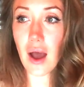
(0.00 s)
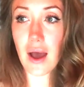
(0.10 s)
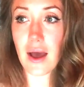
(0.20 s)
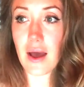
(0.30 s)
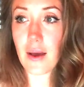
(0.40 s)

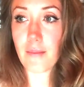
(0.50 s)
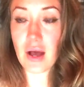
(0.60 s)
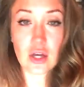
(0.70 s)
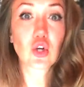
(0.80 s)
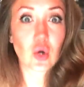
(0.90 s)

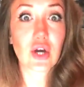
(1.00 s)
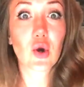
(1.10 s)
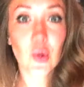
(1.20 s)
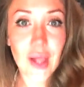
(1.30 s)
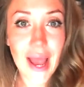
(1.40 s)

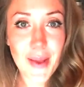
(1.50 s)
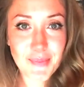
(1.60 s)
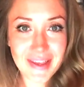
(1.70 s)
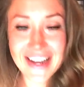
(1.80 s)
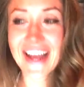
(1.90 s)
Coca-Cola, I
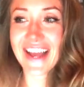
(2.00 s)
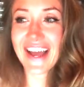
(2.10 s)
mean,